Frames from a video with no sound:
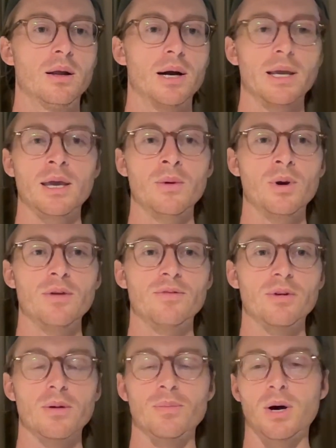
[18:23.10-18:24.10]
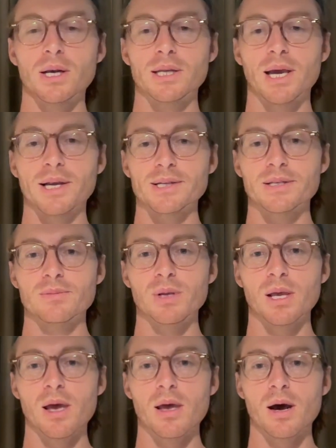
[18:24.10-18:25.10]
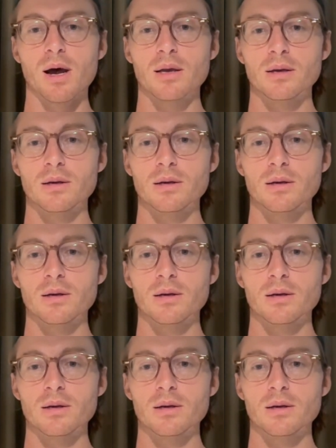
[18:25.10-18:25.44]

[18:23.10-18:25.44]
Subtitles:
I can't wait for our podcast to be AI.